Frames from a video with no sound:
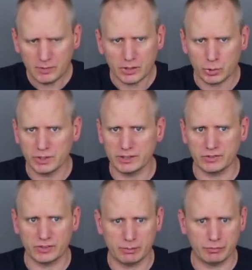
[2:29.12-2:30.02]
You can get
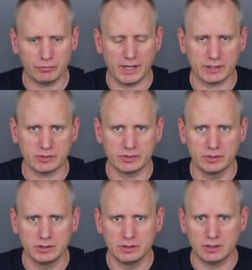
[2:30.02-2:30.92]
the same effect
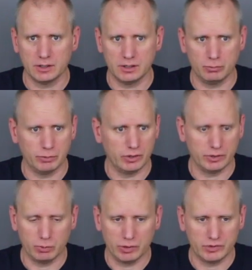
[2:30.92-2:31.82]
with
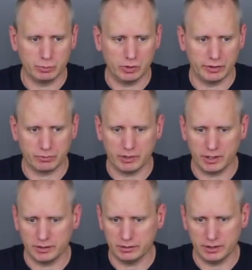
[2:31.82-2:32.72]
only one spool of
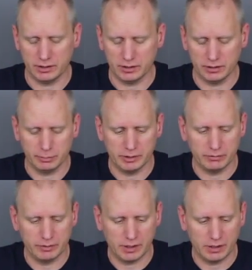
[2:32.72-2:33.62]
thread and a little bit
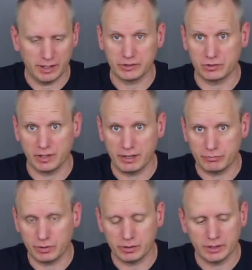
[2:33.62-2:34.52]
of extra
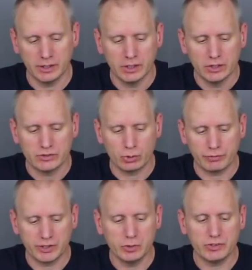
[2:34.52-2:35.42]
effort. So
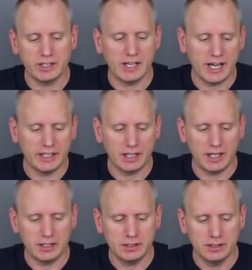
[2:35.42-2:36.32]
if you're using
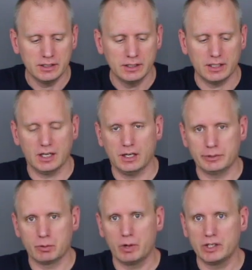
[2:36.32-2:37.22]
nylon,
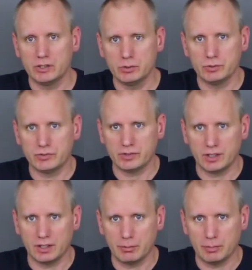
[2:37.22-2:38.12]
you're going to use
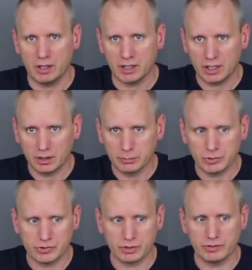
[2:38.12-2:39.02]
a color
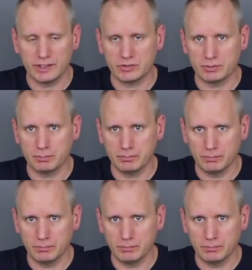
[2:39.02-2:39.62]
preserver that's